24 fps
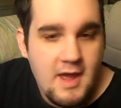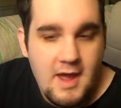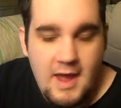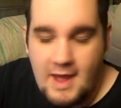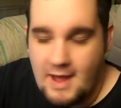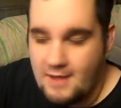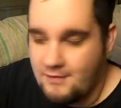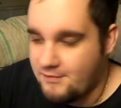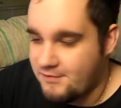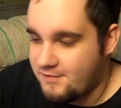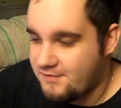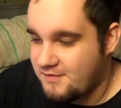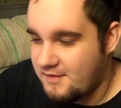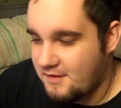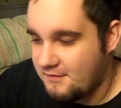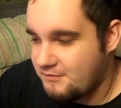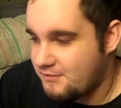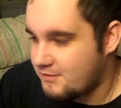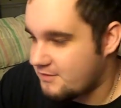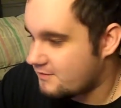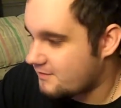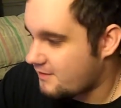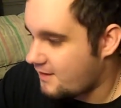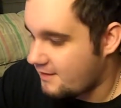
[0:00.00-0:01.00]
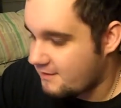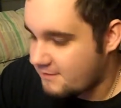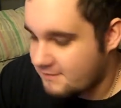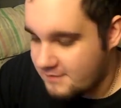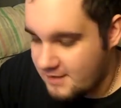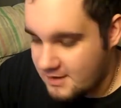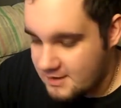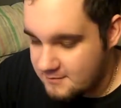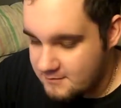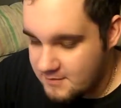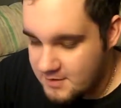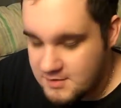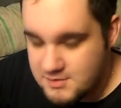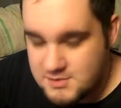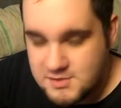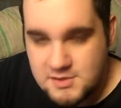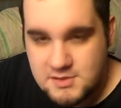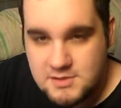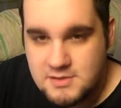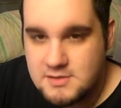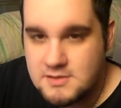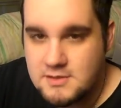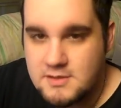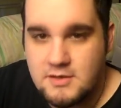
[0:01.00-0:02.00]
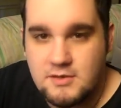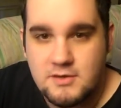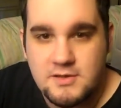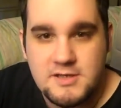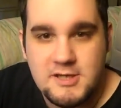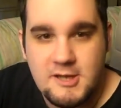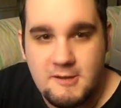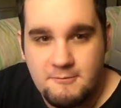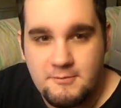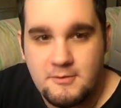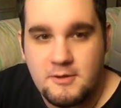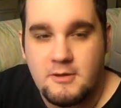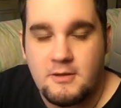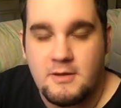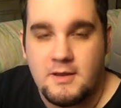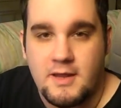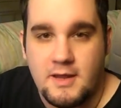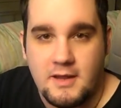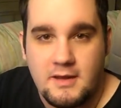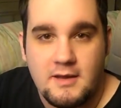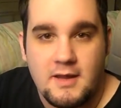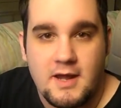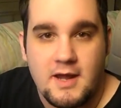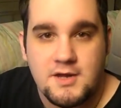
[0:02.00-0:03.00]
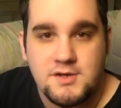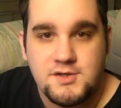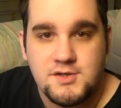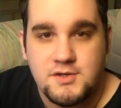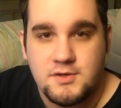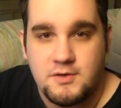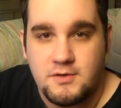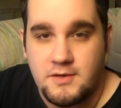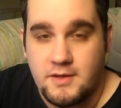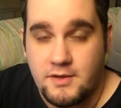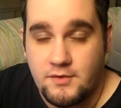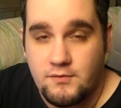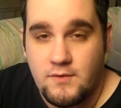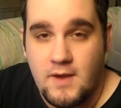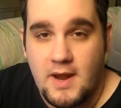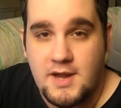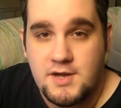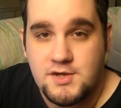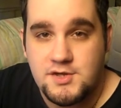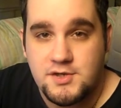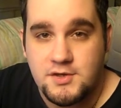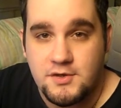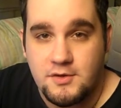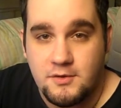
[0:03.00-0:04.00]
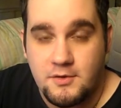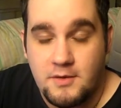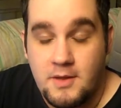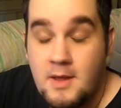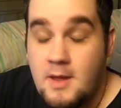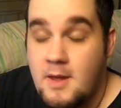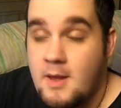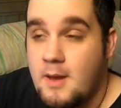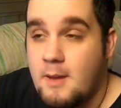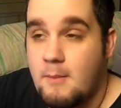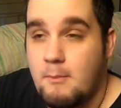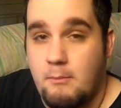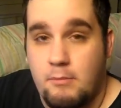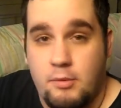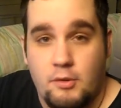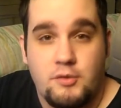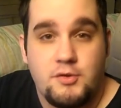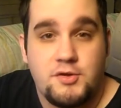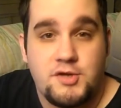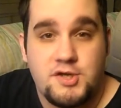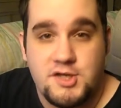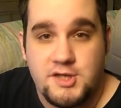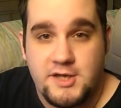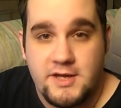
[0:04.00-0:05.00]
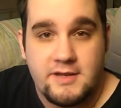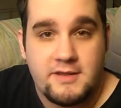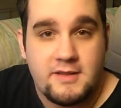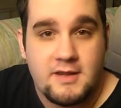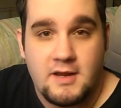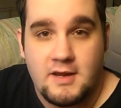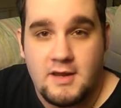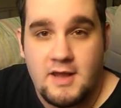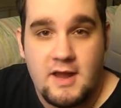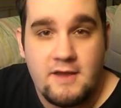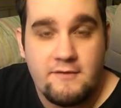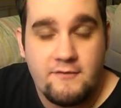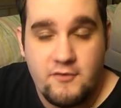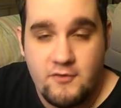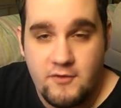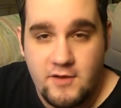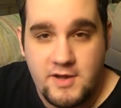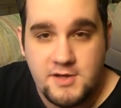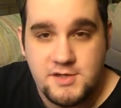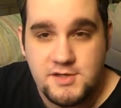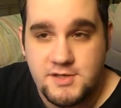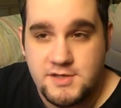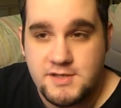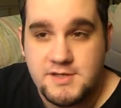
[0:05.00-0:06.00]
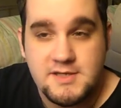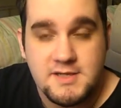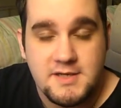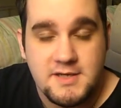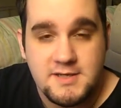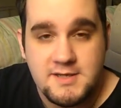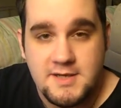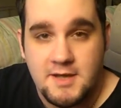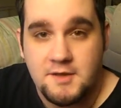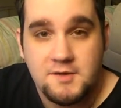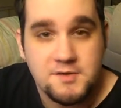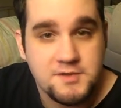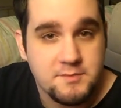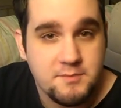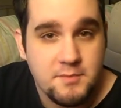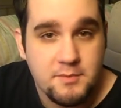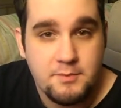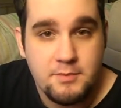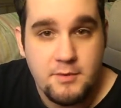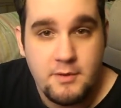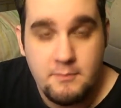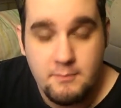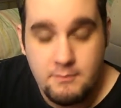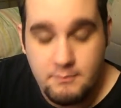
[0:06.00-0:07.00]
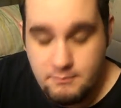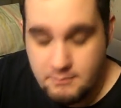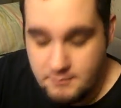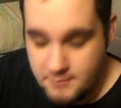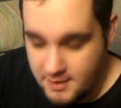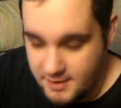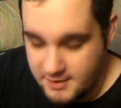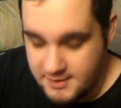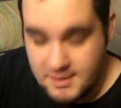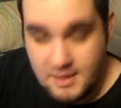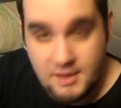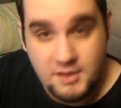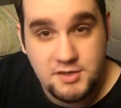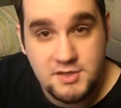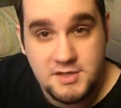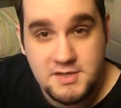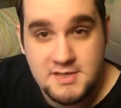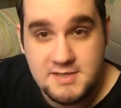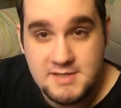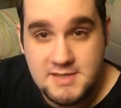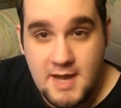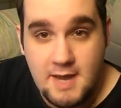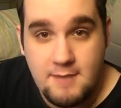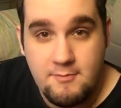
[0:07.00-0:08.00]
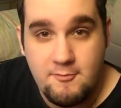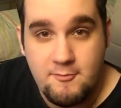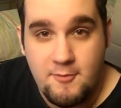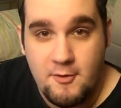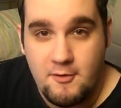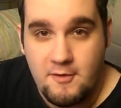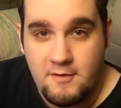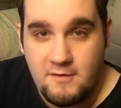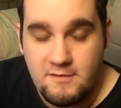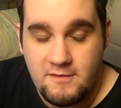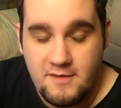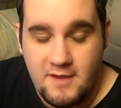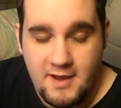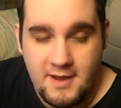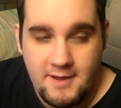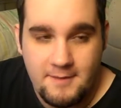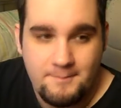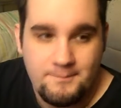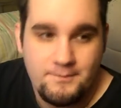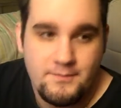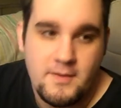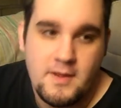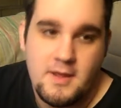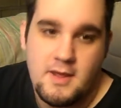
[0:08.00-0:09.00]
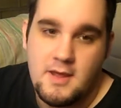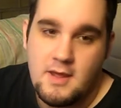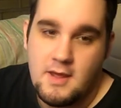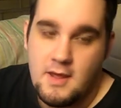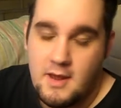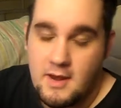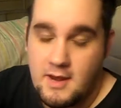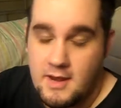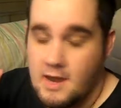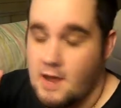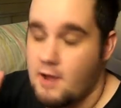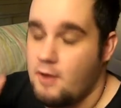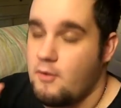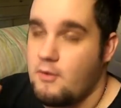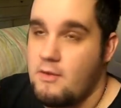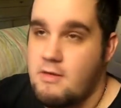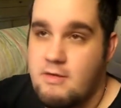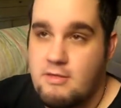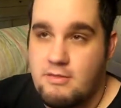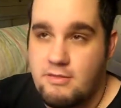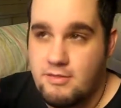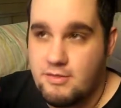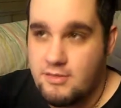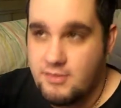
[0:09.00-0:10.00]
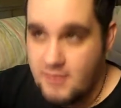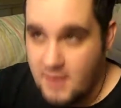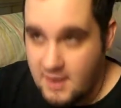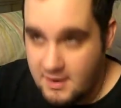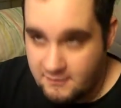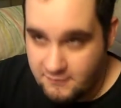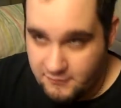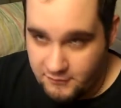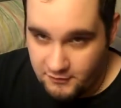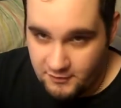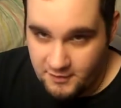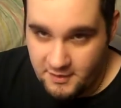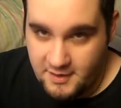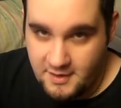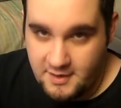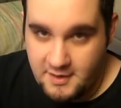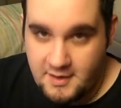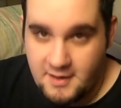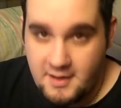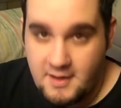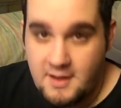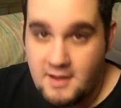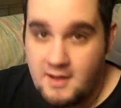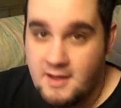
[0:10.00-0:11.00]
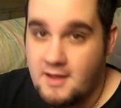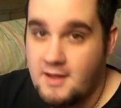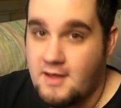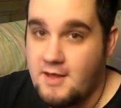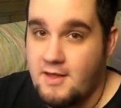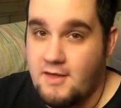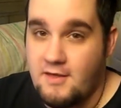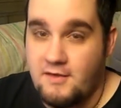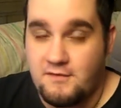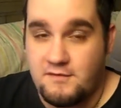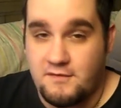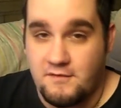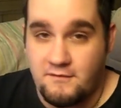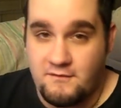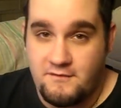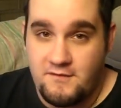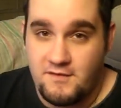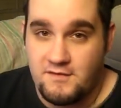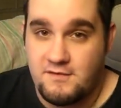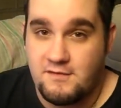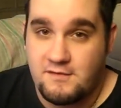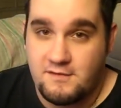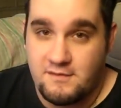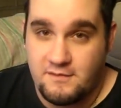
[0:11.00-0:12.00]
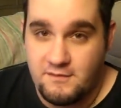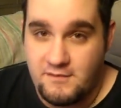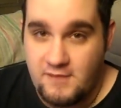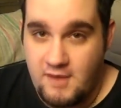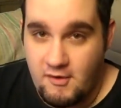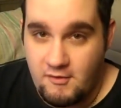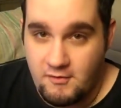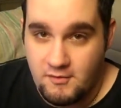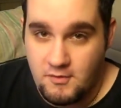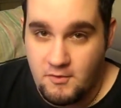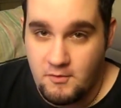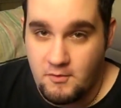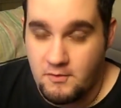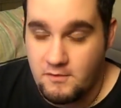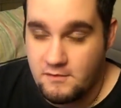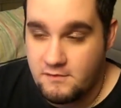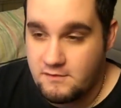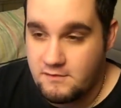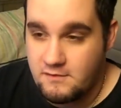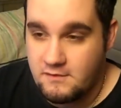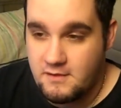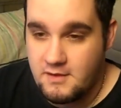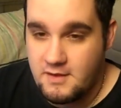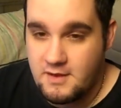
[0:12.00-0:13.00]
And the stuff this guy said to me is just your typical illogical, irrational bullshit that a lot of creationists and intelligent design proponents say. Now, thankfully, this is a Physics of Sound course.